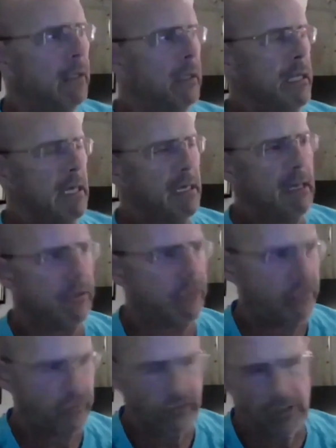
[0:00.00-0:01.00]
And I
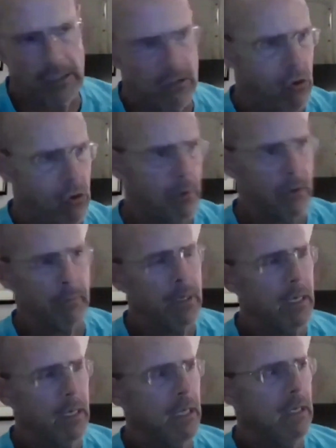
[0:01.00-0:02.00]
guess Second Armored,
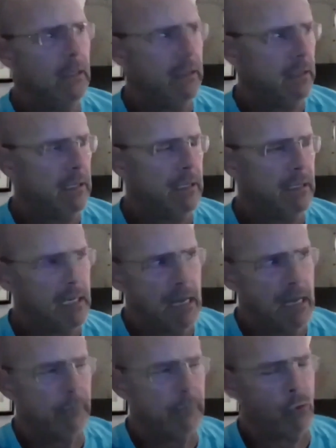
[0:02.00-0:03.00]
he
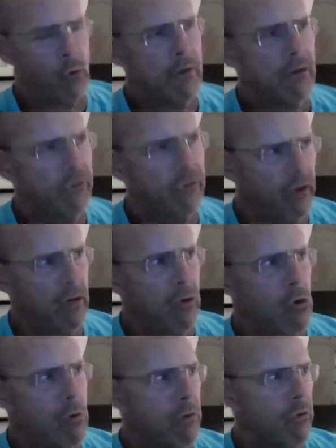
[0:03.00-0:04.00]
got absorbed into Second
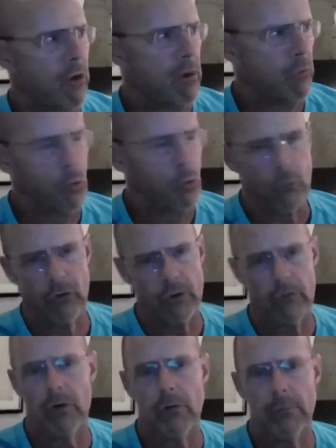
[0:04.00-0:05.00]
Armored right when the war was over.